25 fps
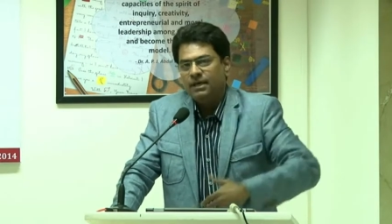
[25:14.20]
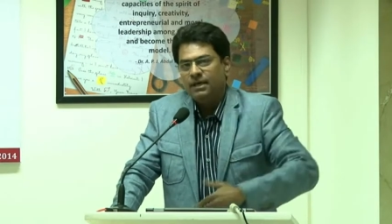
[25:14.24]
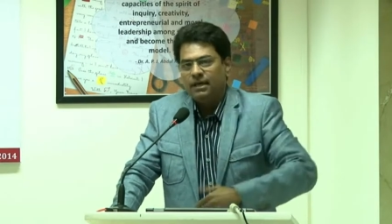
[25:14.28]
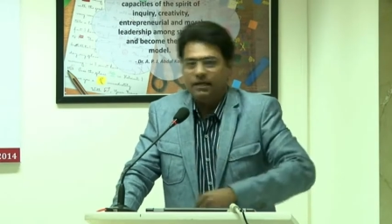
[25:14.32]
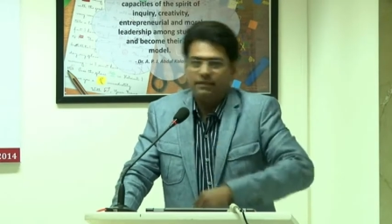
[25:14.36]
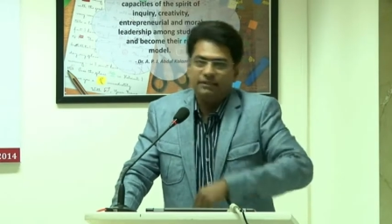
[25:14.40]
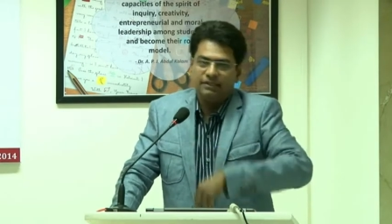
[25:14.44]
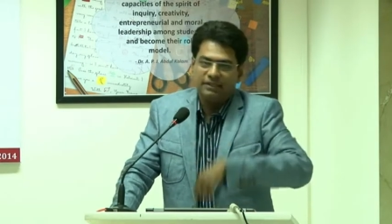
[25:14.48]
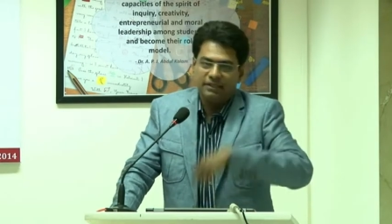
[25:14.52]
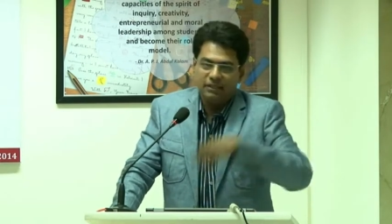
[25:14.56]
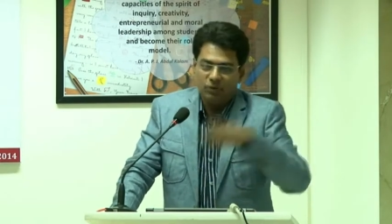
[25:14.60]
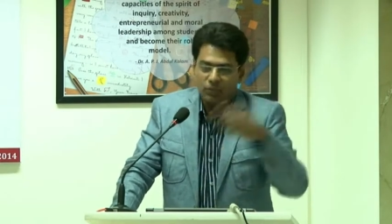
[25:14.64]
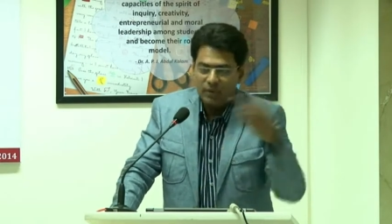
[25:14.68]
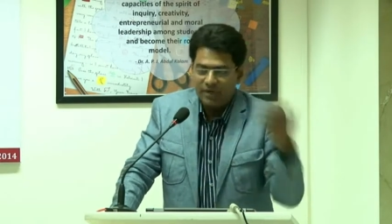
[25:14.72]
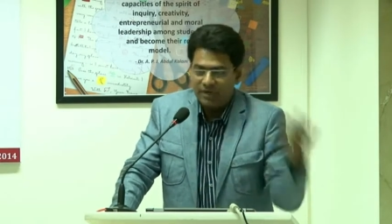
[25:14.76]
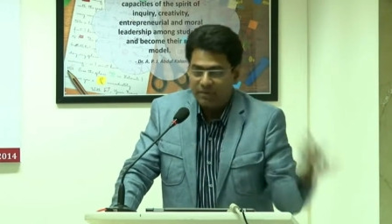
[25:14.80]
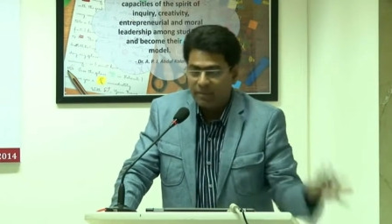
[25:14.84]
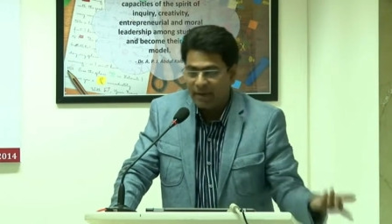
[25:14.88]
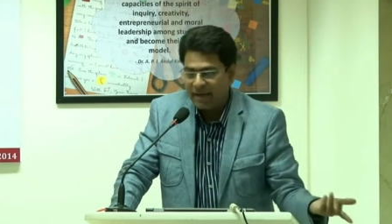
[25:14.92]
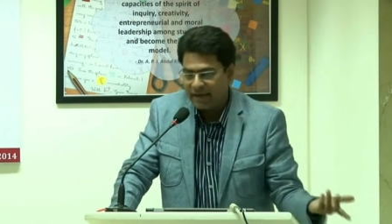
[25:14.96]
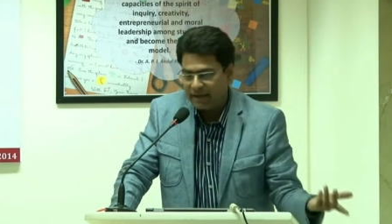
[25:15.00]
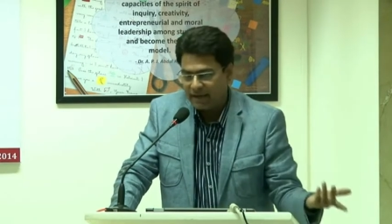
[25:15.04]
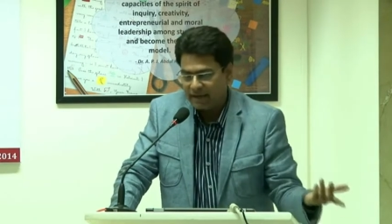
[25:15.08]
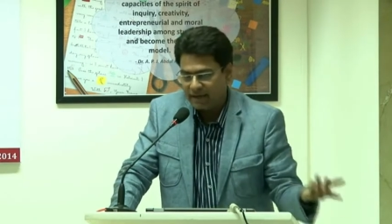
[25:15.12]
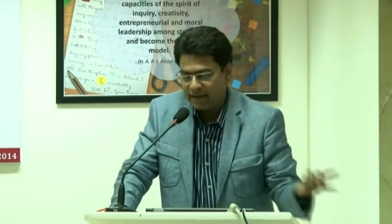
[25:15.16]
And then he went
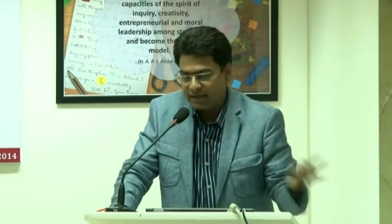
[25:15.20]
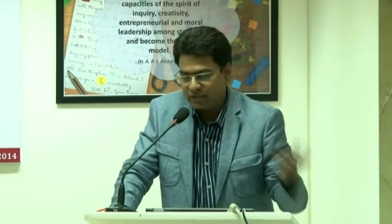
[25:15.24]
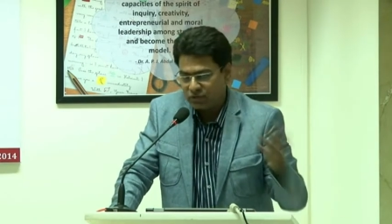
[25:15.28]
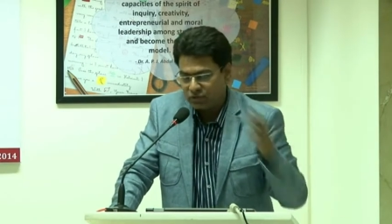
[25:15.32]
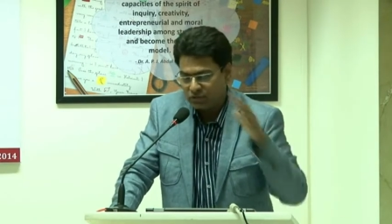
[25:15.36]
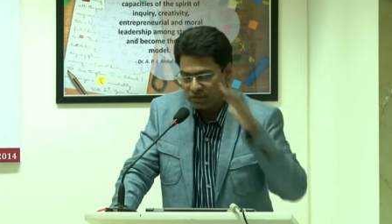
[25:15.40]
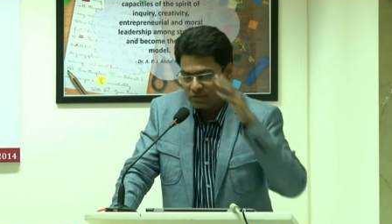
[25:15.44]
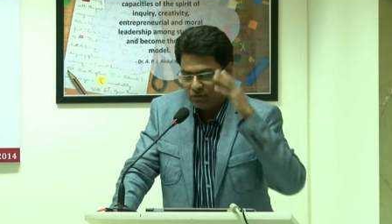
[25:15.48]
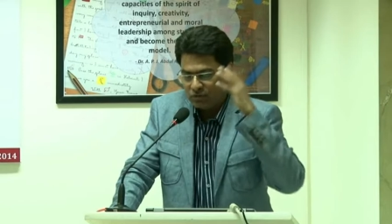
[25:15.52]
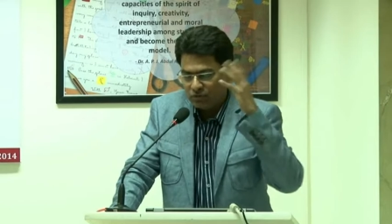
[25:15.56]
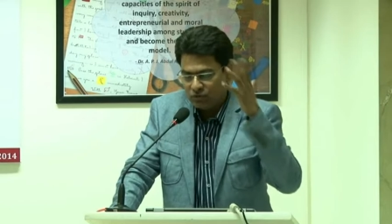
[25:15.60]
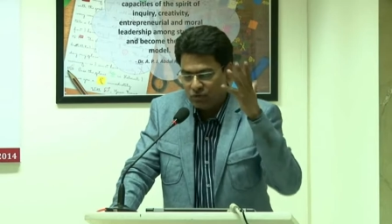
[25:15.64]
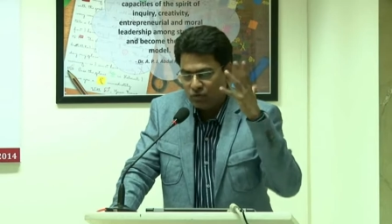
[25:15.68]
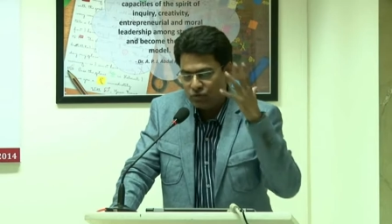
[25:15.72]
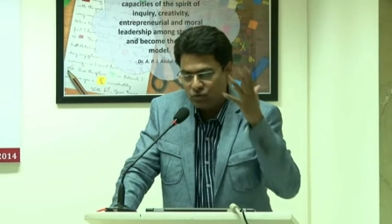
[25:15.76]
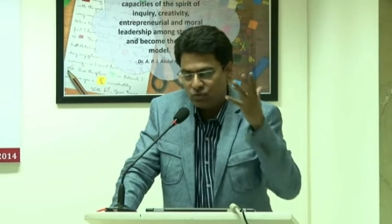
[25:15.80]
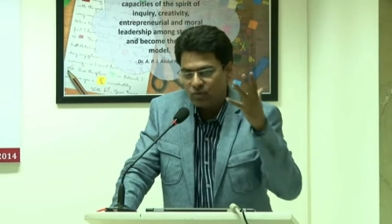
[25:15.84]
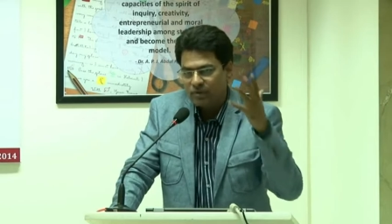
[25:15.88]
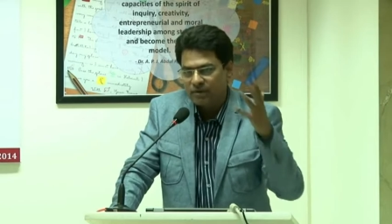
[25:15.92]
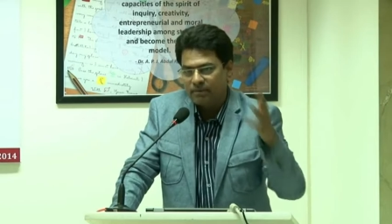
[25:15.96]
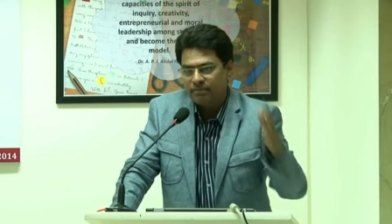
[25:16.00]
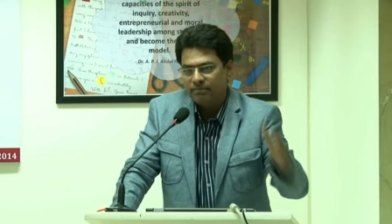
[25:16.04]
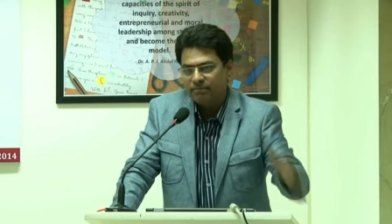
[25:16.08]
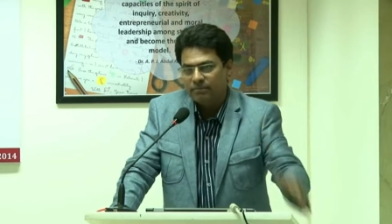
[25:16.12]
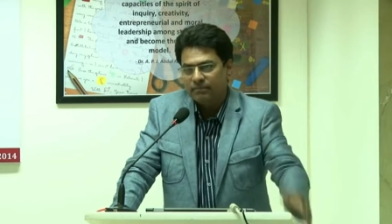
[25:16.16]
back again. So th those
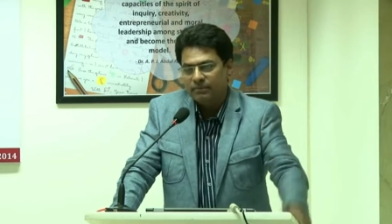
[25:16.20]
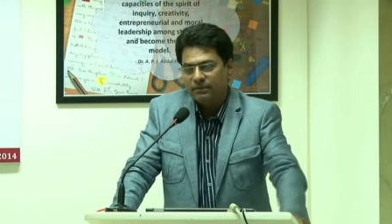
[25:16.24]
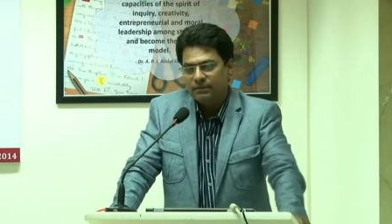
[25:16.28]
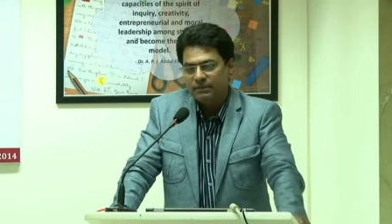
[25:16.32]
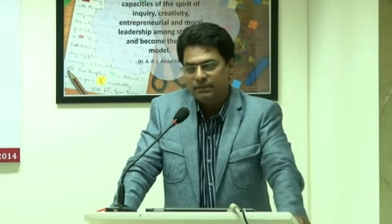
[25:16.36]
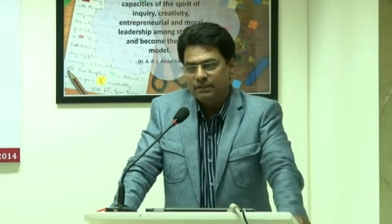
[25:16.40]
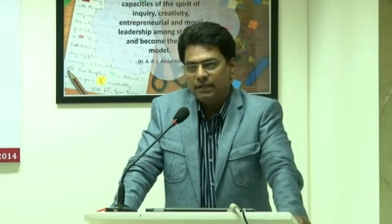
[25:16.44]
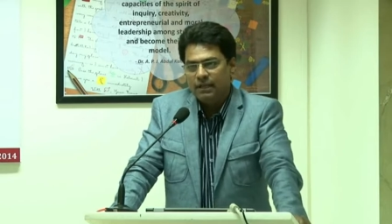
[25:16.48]
were uh,